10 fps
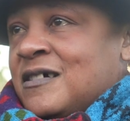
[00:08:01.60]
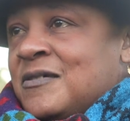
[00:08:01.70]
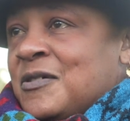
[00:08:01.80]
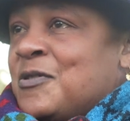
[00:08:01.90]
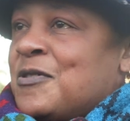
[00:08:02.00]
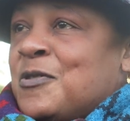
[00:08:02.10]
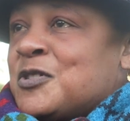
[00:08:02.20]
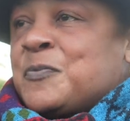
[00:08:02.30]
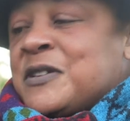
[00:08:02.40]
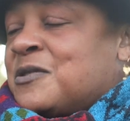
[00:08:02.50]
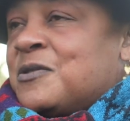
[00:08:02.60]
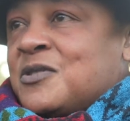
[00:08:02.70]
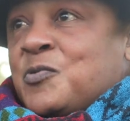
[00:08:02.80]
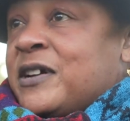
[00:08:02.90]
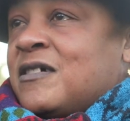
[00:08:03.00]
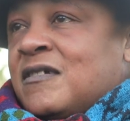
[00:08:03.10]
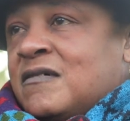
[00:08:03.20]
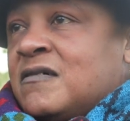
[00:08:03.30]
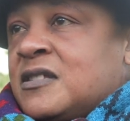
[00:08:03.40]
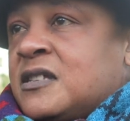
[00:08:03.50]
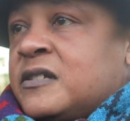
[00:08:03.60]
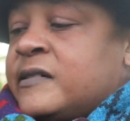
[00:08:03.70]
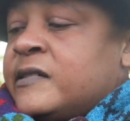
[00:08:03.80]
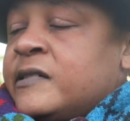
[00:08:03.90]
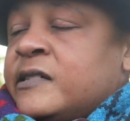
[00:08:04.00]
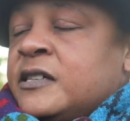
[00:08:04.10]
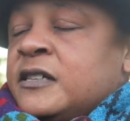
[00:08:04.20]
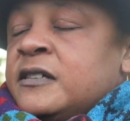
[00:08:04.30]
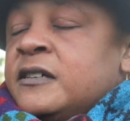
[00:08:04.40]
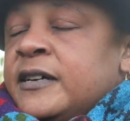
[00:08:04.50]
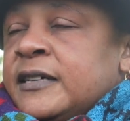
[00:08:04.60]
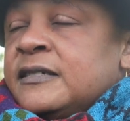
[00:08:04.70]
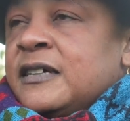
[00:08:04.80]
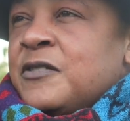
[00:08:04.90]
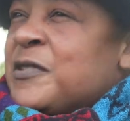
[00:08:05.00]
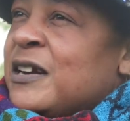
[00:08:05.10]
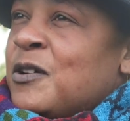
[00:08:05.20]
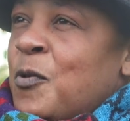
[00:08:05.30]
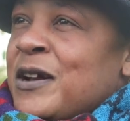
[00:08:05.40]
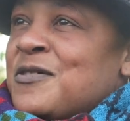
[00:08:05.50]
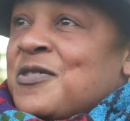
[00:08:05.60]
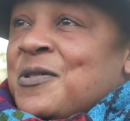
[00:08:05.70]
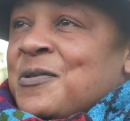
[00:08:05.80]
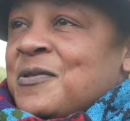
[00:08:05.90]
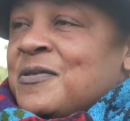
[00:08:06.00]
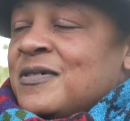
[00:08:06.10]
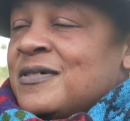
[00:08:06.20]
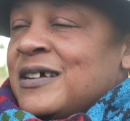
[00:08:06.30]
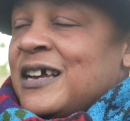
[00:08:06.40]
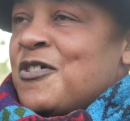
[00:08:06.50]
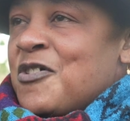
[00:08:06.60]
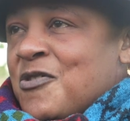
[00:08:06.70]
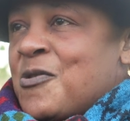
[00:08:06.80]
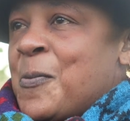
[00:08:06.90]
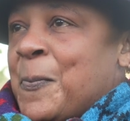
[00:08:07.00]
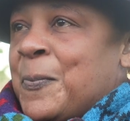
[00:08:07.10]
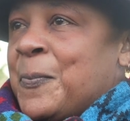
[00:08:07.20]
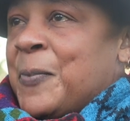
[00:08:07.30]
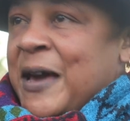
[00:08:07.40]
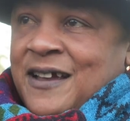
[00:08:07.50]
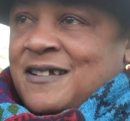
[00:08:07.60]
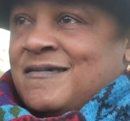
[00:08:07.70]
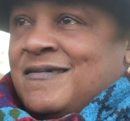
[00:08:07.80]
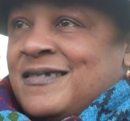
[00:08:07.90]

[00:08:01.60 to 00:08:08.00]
out. All hospitals were closed. And I really went through a whole pain.